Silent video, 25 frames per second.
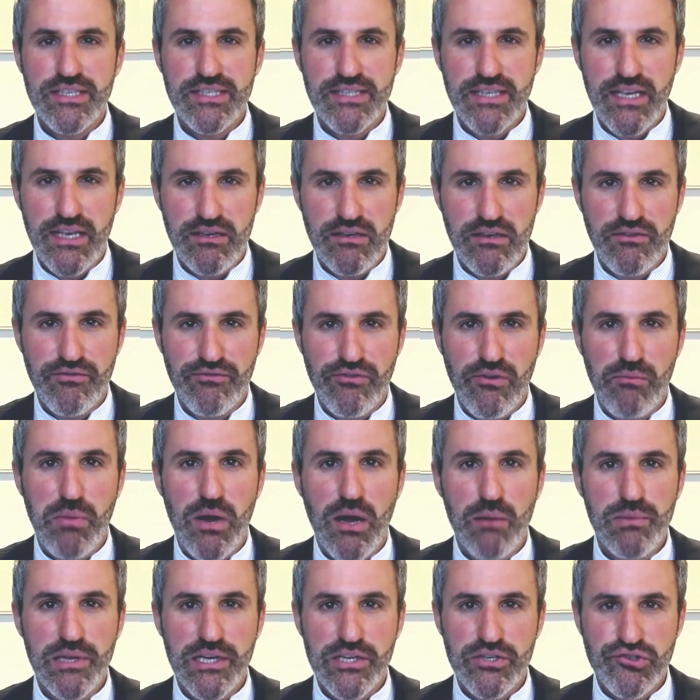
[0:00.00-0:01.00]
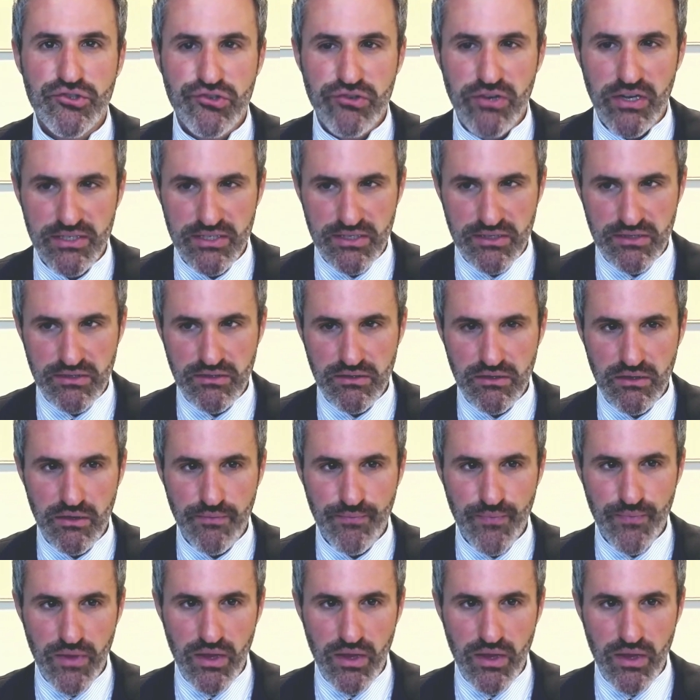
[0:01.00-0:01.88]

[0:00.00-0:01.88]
is needed for public trust,